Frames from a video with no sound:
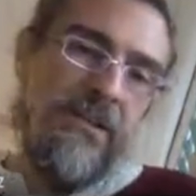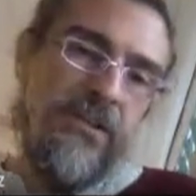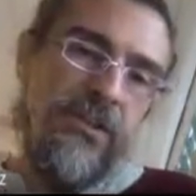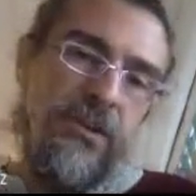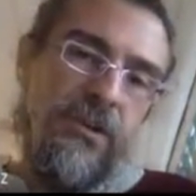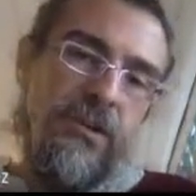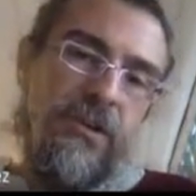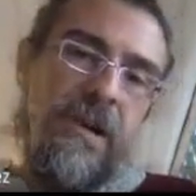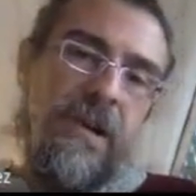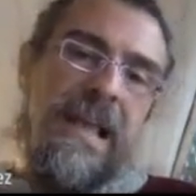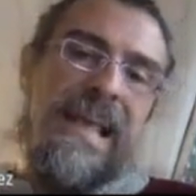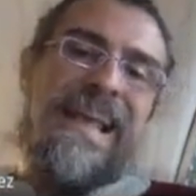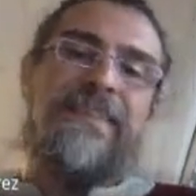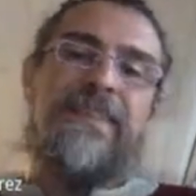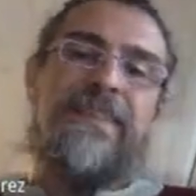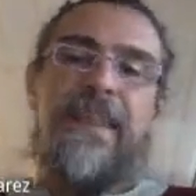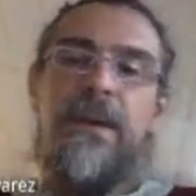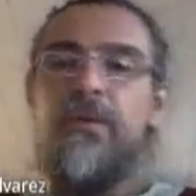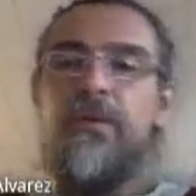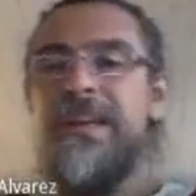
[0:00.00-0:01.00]
So
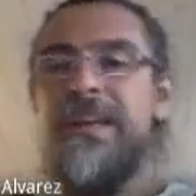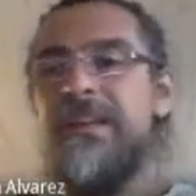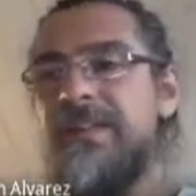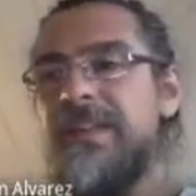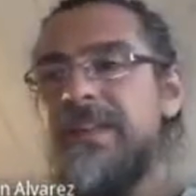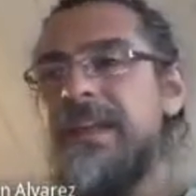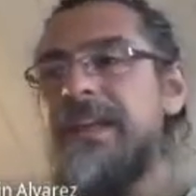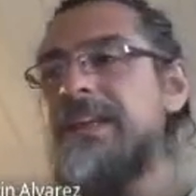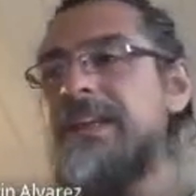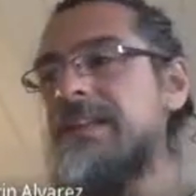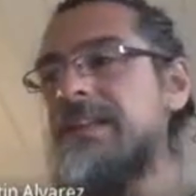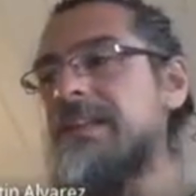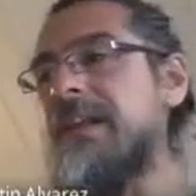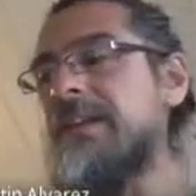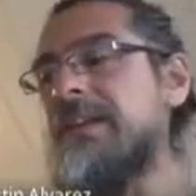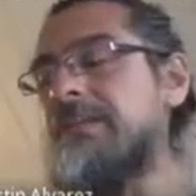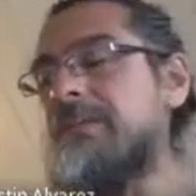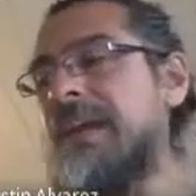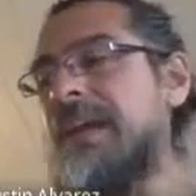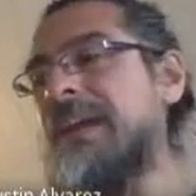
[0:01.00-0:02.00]
the only thing is
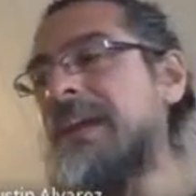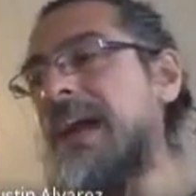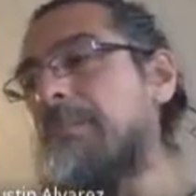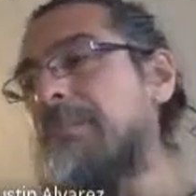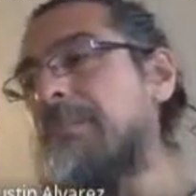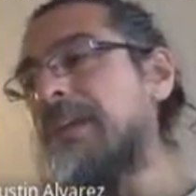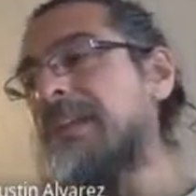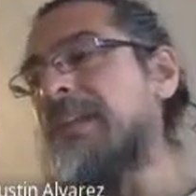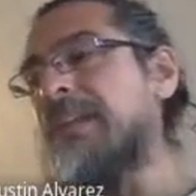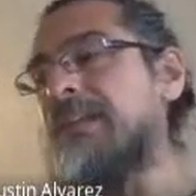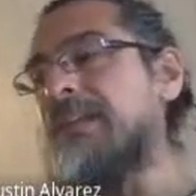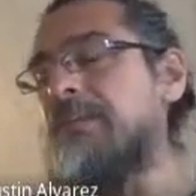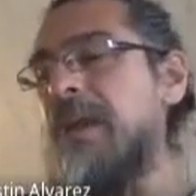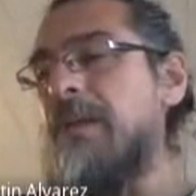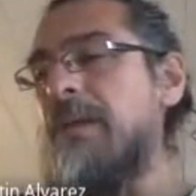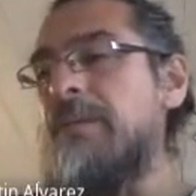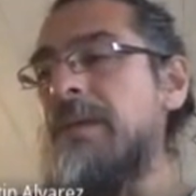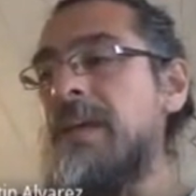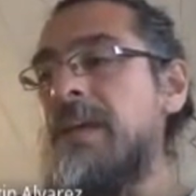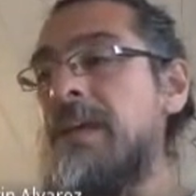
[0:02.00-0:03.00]
that might happen that
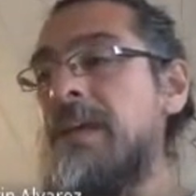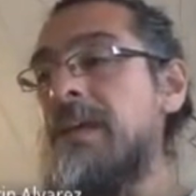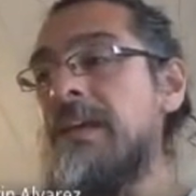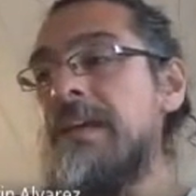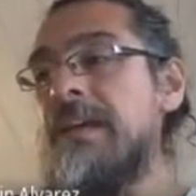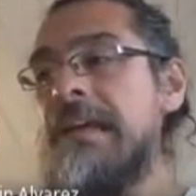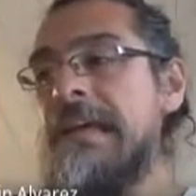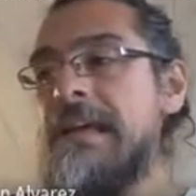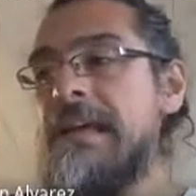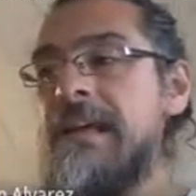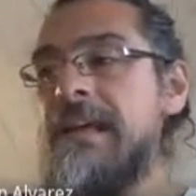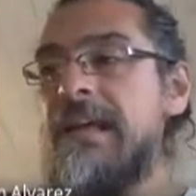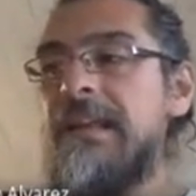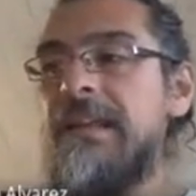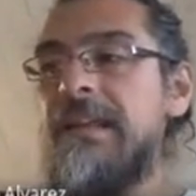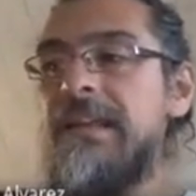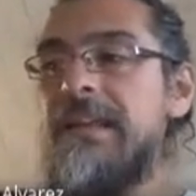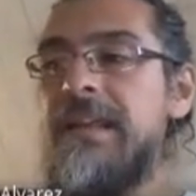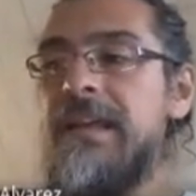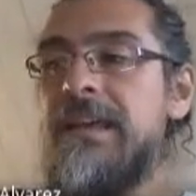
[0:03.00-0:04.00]
maybe
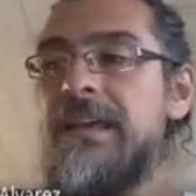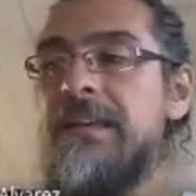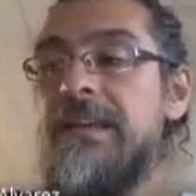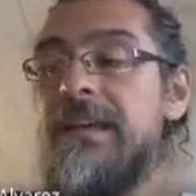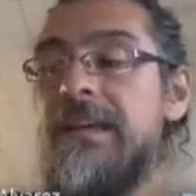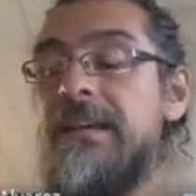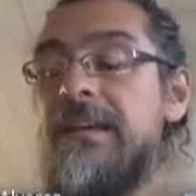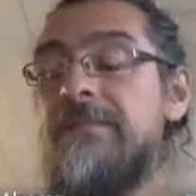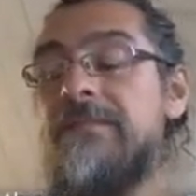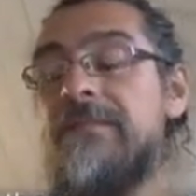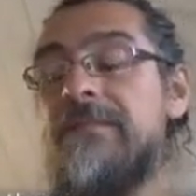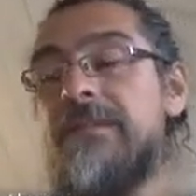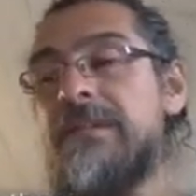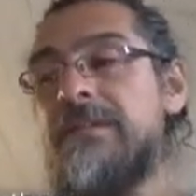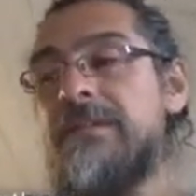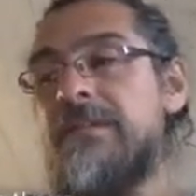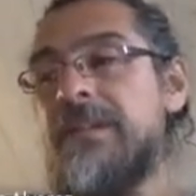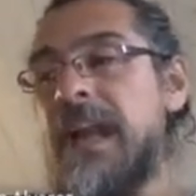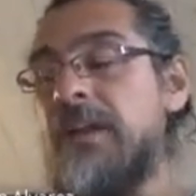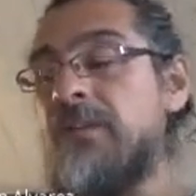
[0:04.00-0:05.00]

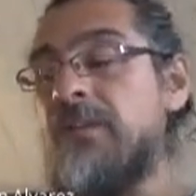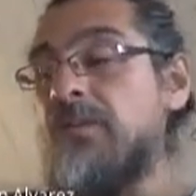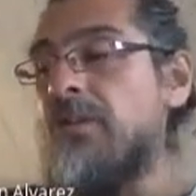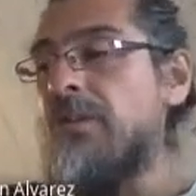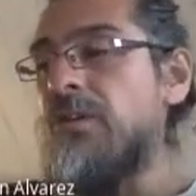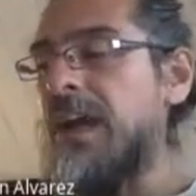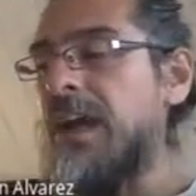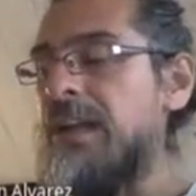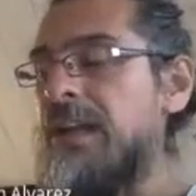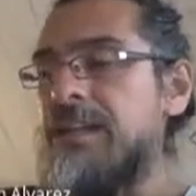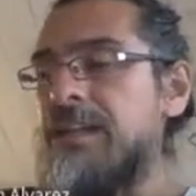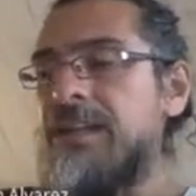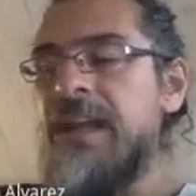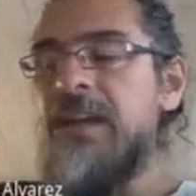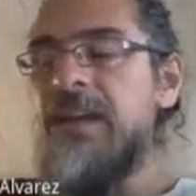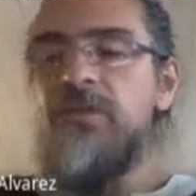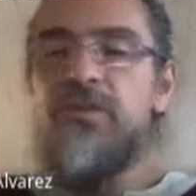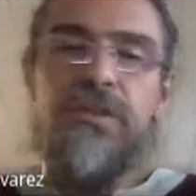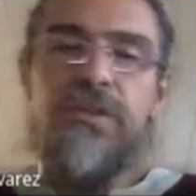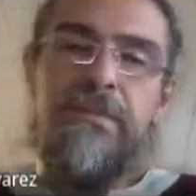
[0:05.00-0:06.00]
there are no
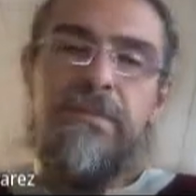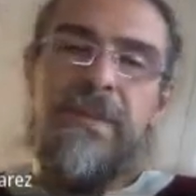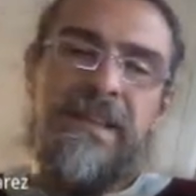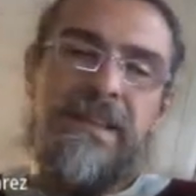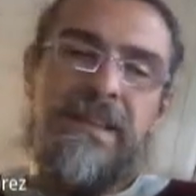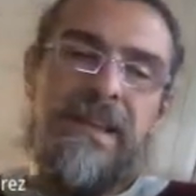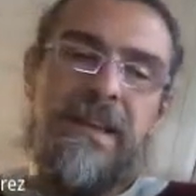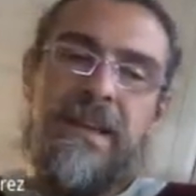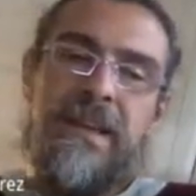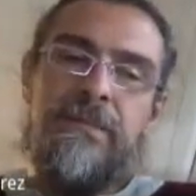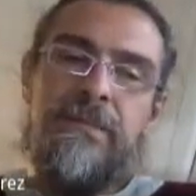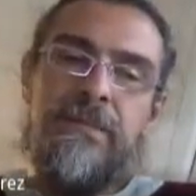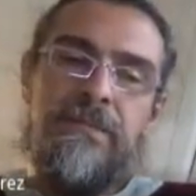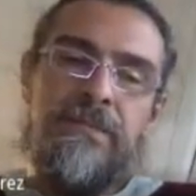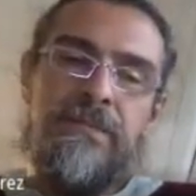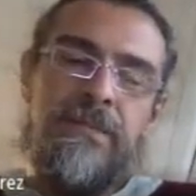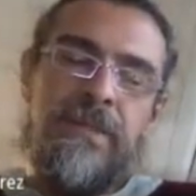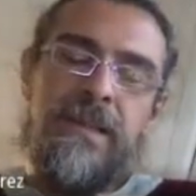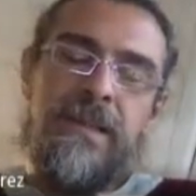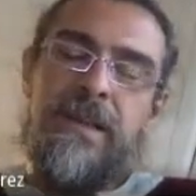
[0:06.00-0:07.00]
localization. But
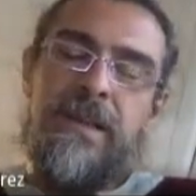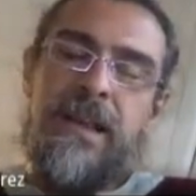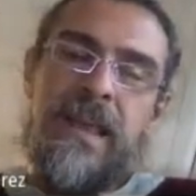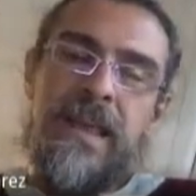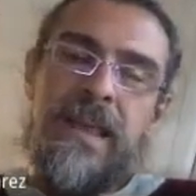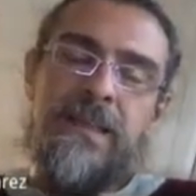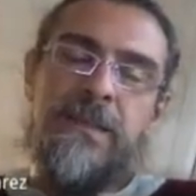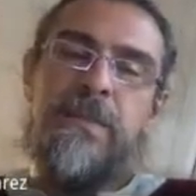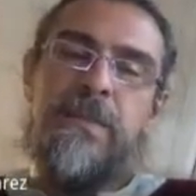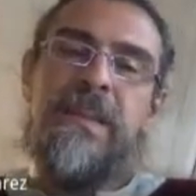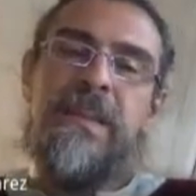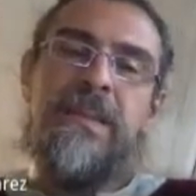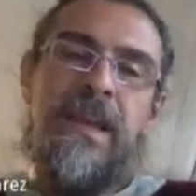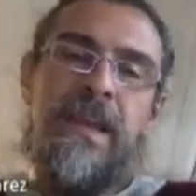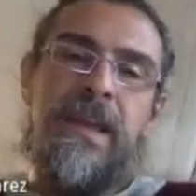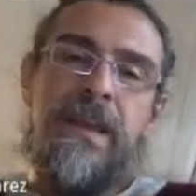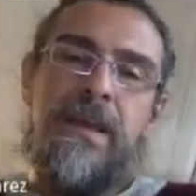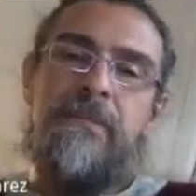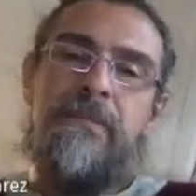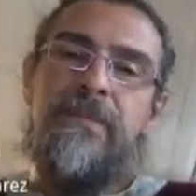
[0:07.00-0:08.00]
I expect
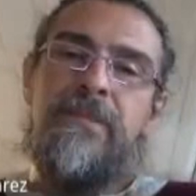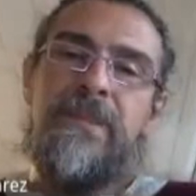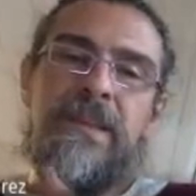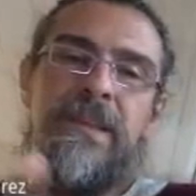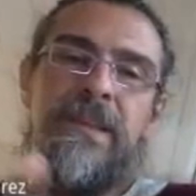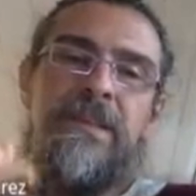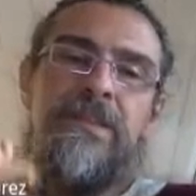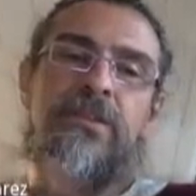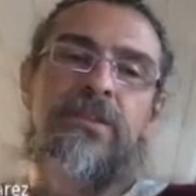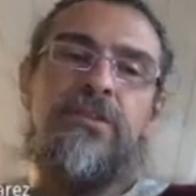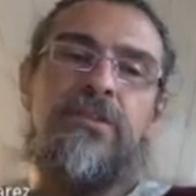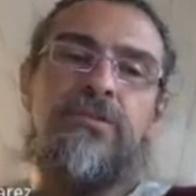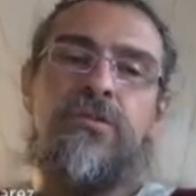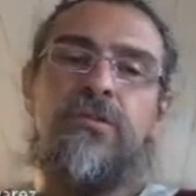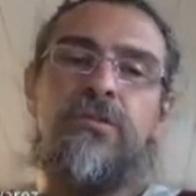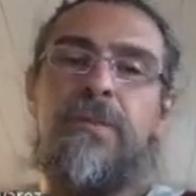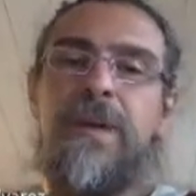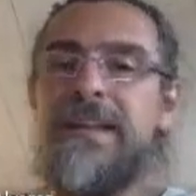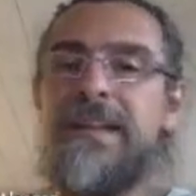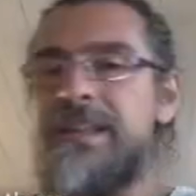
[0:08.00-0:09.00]
it's not
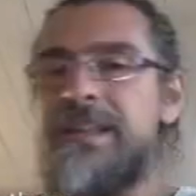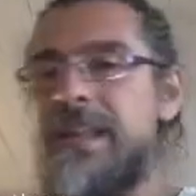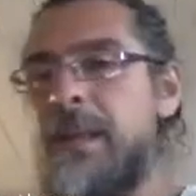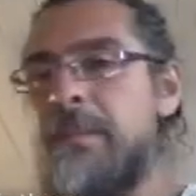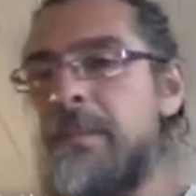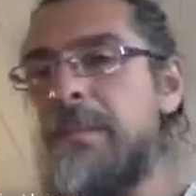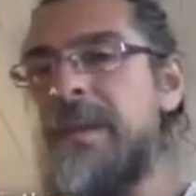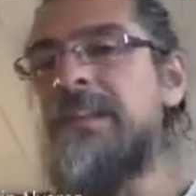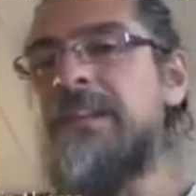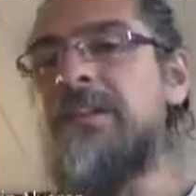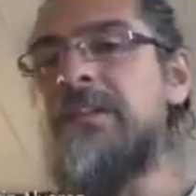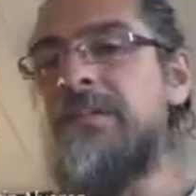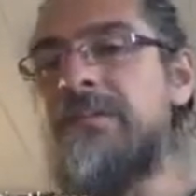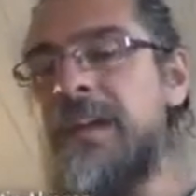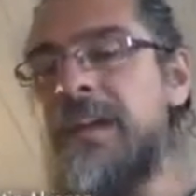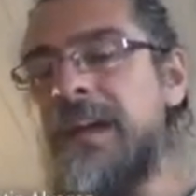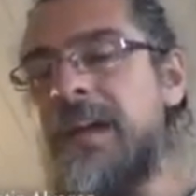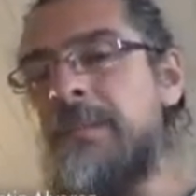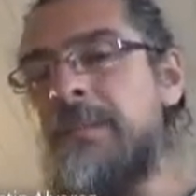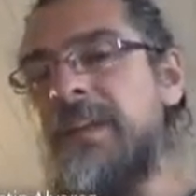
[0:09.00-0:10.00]
too much dependent of
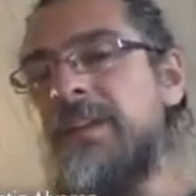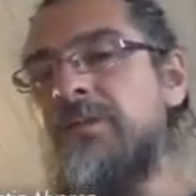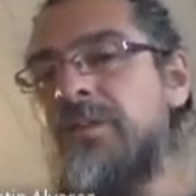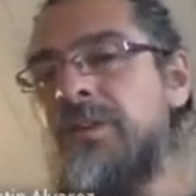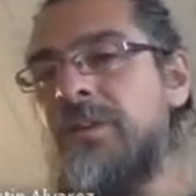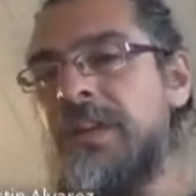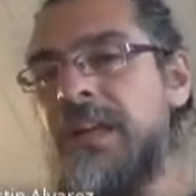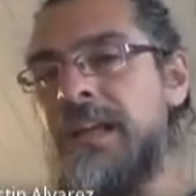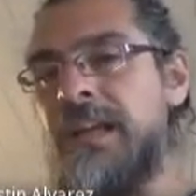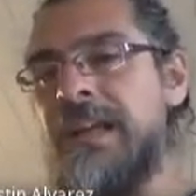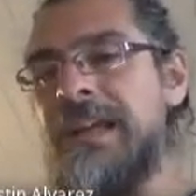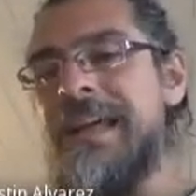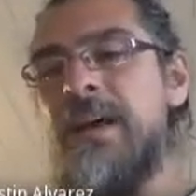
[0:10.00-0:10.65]
the Hamiltonian.